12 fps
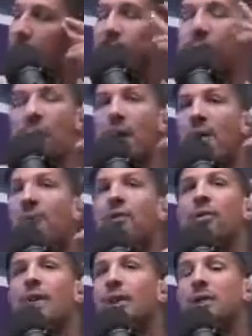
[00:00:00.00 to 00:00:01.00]
Or for
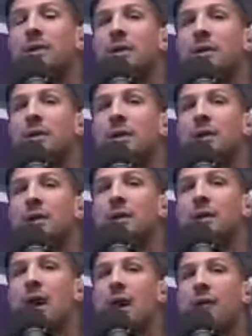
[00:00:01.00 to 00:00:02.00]
whatever reason,
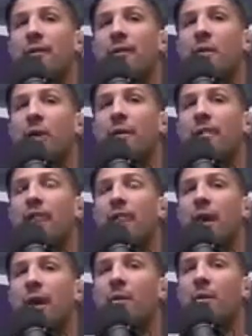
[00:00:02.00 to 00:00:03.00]
Conor Floyd
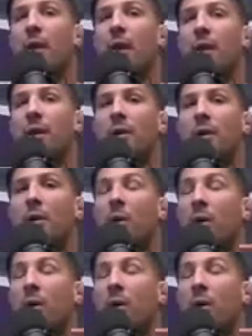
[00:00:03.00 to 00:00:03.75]
fell apart,